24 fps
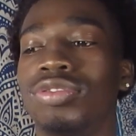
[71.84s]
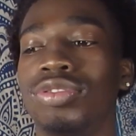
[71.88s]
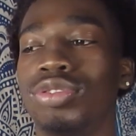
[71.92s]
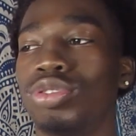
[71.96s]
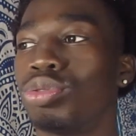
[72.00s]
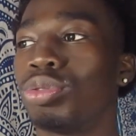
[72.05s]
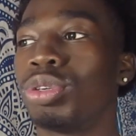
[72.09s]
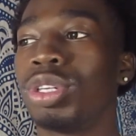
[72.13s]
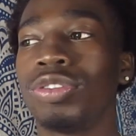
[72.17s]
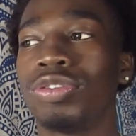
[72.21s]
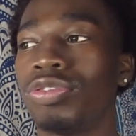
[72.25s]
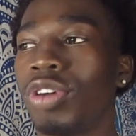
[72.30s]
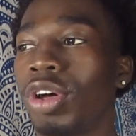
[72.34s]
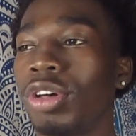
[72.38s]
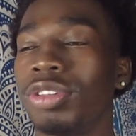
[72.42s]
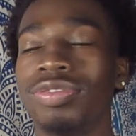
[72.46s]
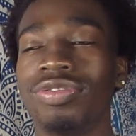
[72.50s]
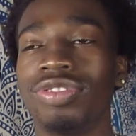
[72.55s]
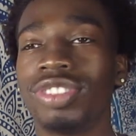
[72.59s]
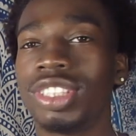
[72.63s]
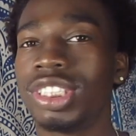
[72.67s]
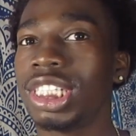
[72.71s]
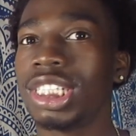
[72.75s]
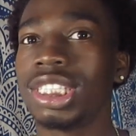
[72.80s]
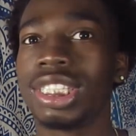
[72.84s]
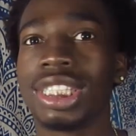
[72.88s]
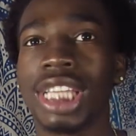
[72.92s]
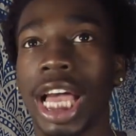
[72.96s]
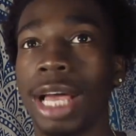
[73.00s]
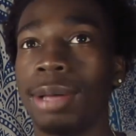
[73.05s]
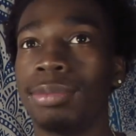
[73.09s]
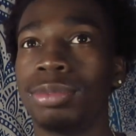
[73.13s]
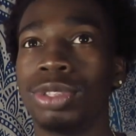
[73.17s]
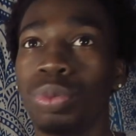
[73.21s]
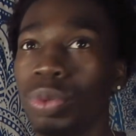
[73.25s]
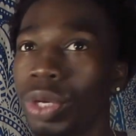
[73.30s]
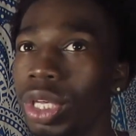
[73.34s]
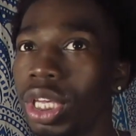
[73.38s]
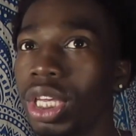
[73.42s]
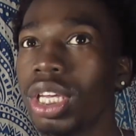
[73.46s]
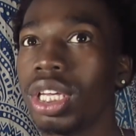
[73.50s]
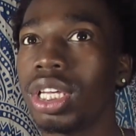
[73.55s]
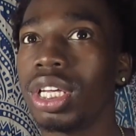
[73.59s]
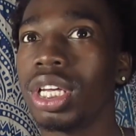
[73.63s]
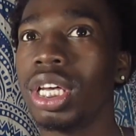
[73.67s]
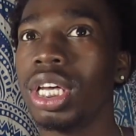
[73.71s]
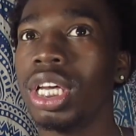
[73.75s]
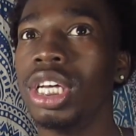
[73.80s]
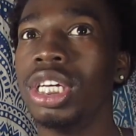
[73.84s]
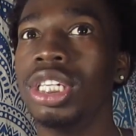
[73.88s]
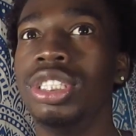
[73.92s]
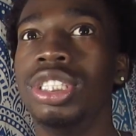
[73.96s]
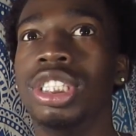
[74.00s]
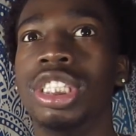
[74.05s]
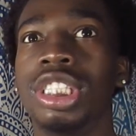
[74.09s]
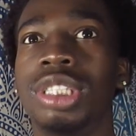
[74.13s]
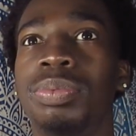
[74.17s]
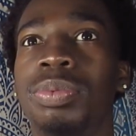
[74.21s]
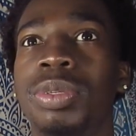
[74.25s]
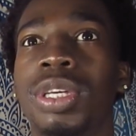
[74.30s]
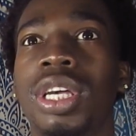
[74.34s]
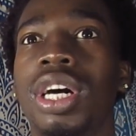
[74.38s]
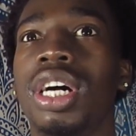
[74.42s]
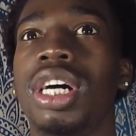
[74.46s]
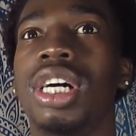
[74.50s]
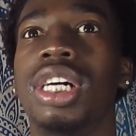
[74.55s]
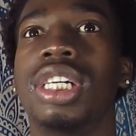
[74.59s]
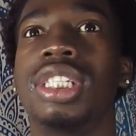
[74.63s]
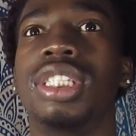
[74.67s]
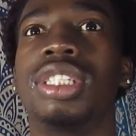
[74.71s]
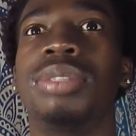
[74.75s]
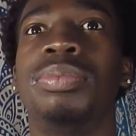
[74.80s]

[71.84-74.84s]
3, 4, 6 times a week just because,